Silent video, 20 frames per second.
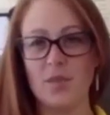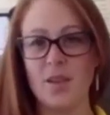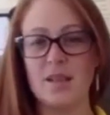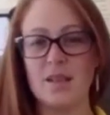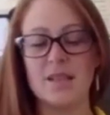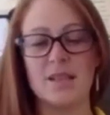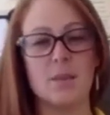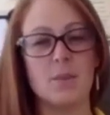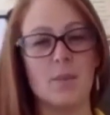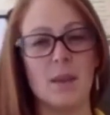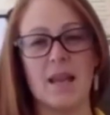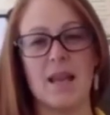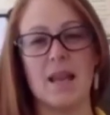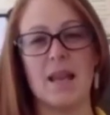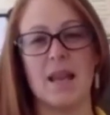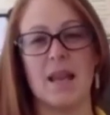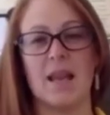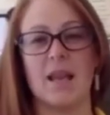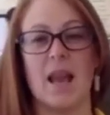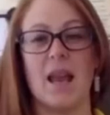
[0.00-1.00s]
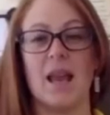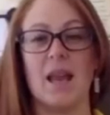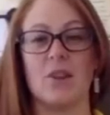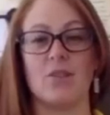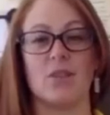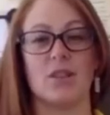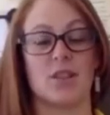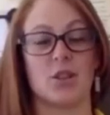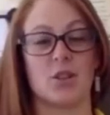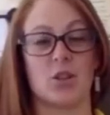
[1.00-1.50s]
to be in areas
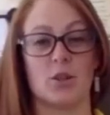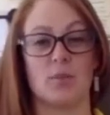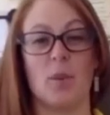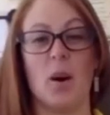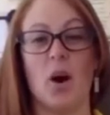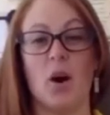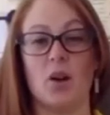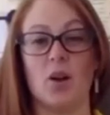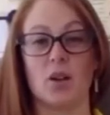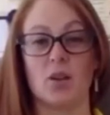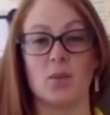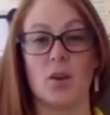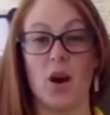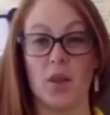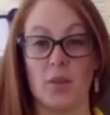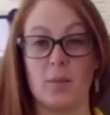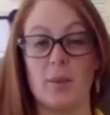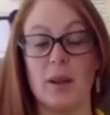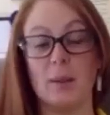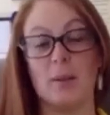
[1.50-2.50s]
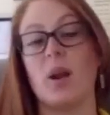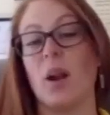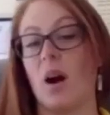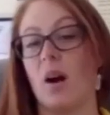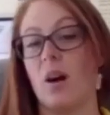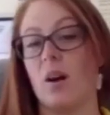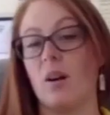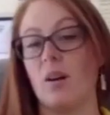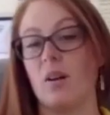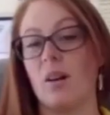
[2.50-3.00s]
such as parks where other people
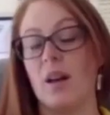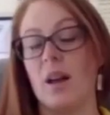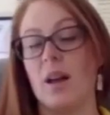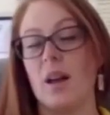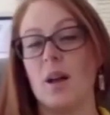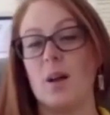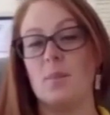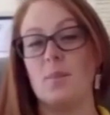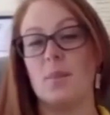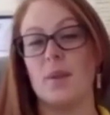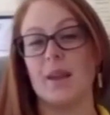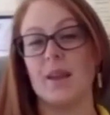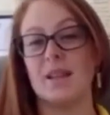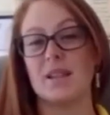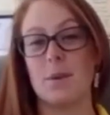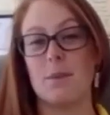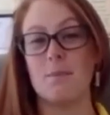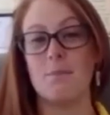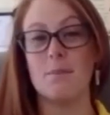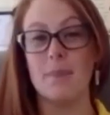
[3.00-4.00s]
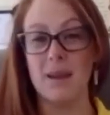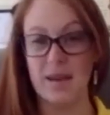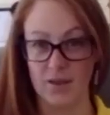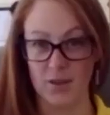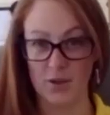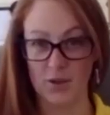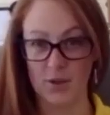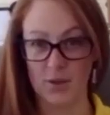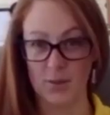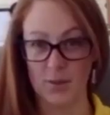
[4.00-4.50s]
are, but they don't meet
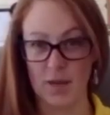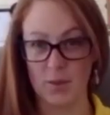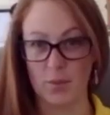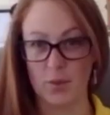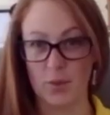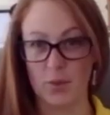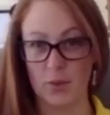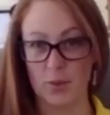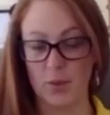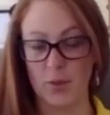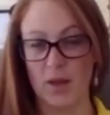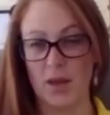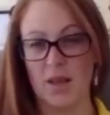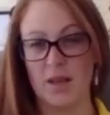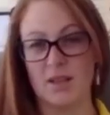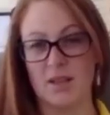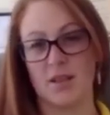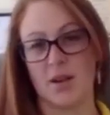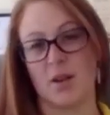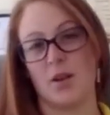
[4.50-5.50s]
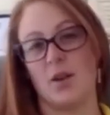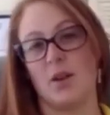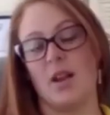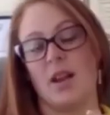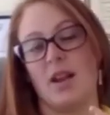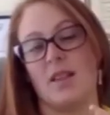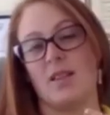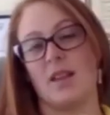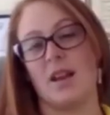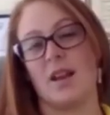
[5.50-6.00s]
those people. So
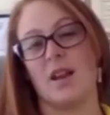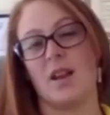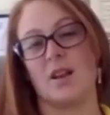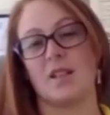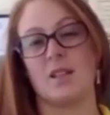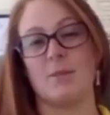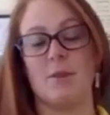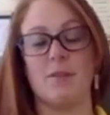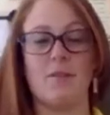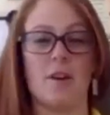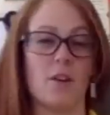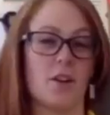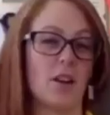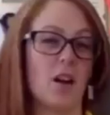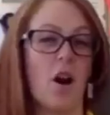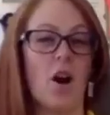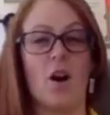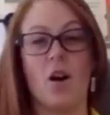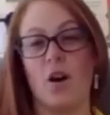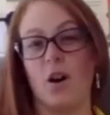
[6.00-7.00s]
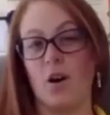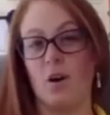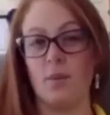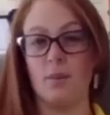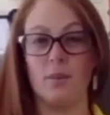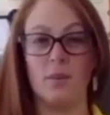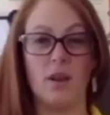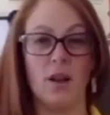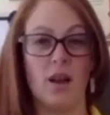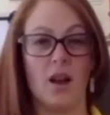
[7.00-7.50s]
they learn to be very calm
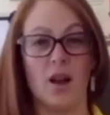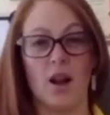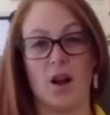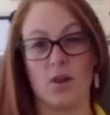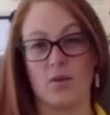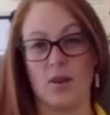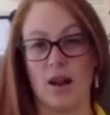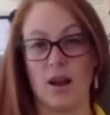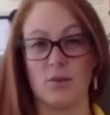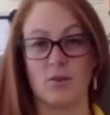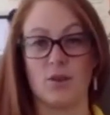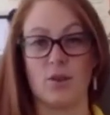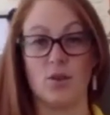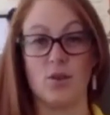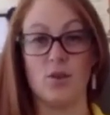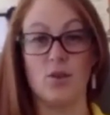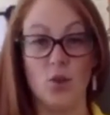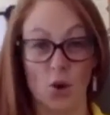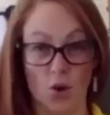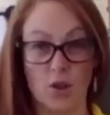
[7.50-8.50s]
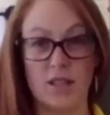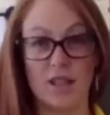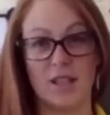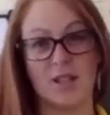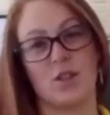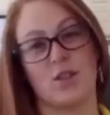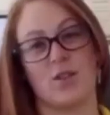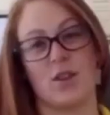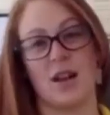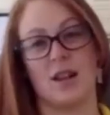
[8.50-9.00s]
around not
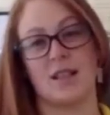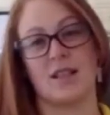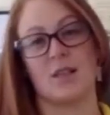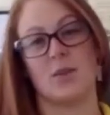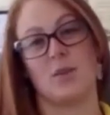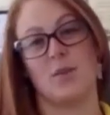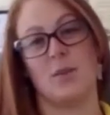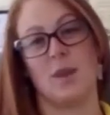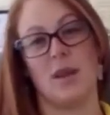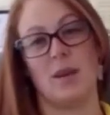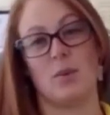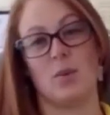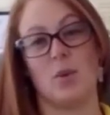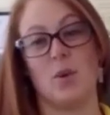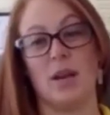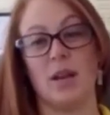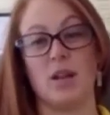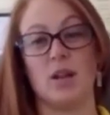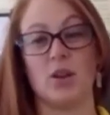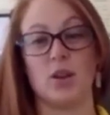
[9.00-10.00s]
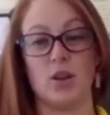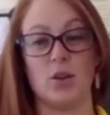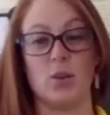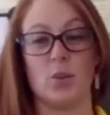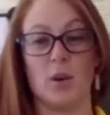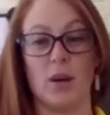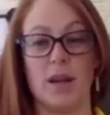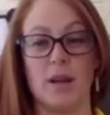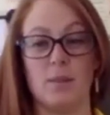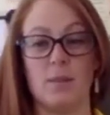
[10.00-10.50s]
interacting with people in a good
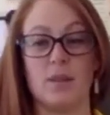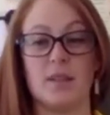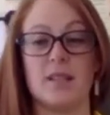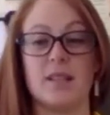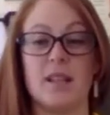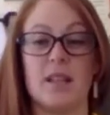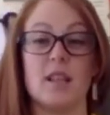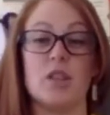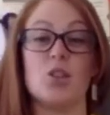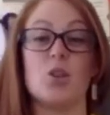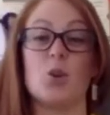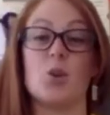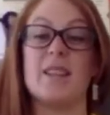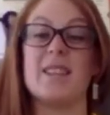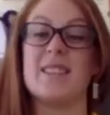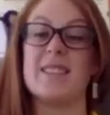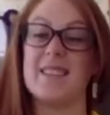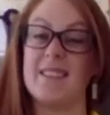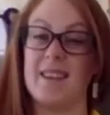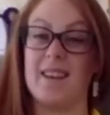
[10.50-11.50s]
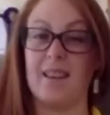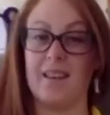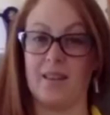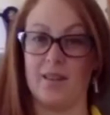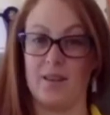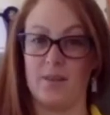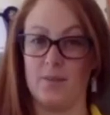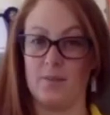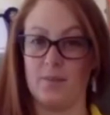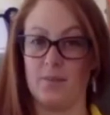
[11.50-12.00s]
way, but still enjoy seeing them,
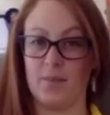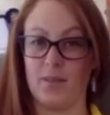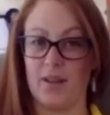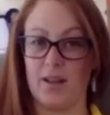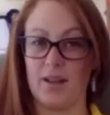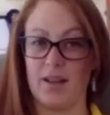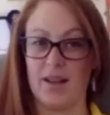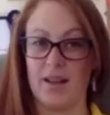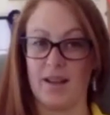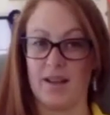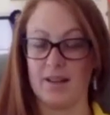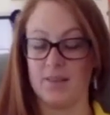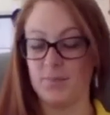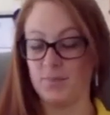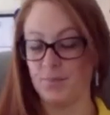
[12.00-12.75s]
okay?